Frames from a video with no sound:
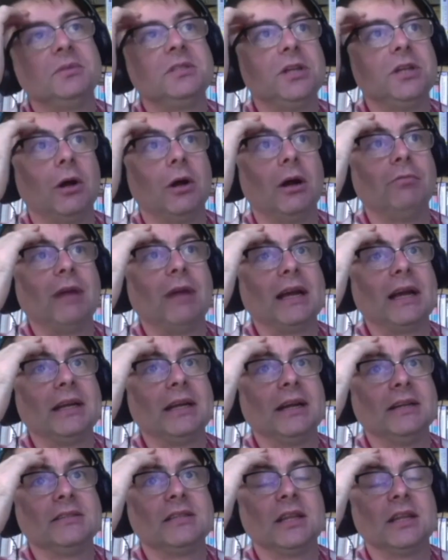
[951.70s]
you know, I
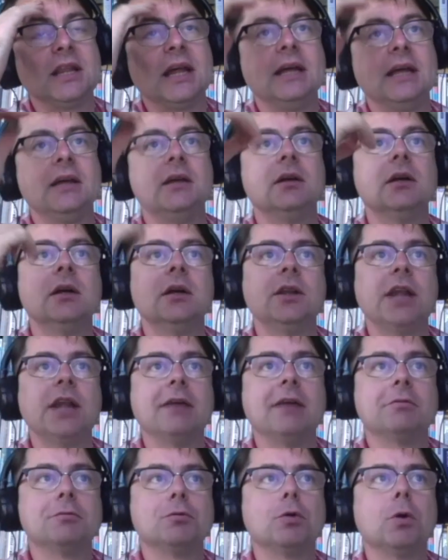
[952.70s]
recognize that they they
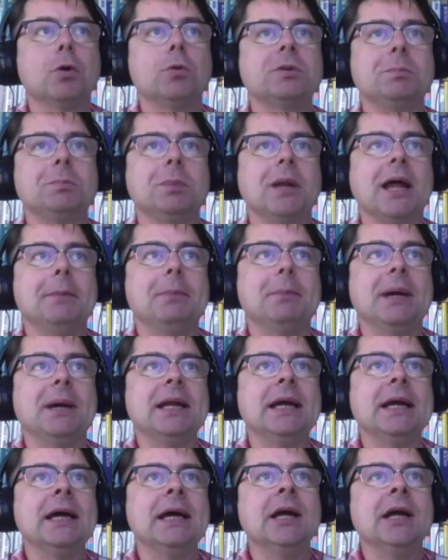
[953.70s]
have a role to play, but
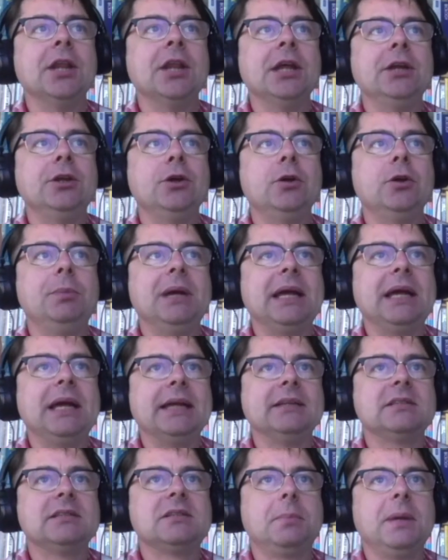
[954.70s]
they do
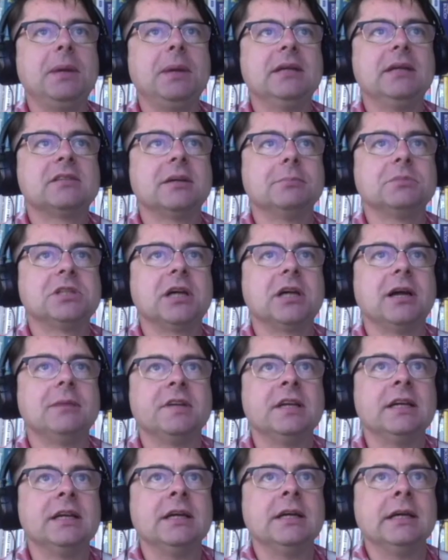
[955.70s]
begin to be
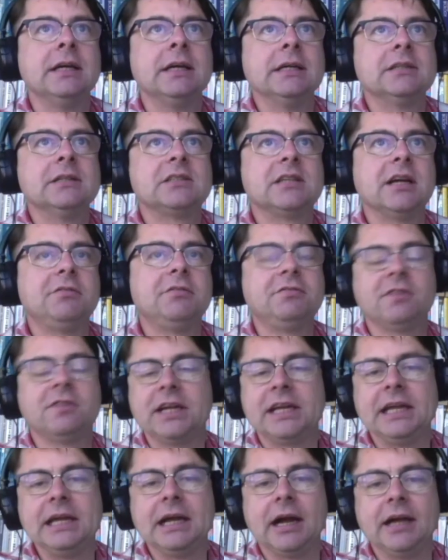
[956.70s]
sometimes
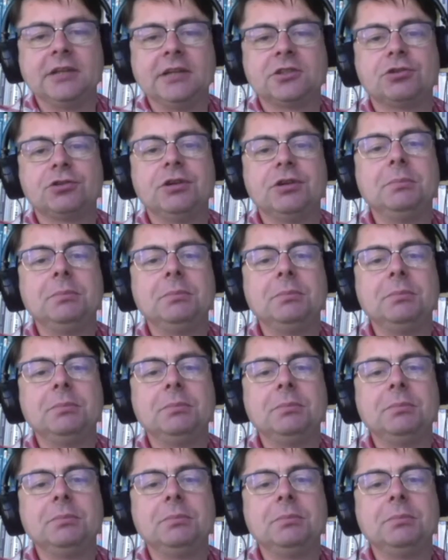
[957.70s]
self-licking ice cream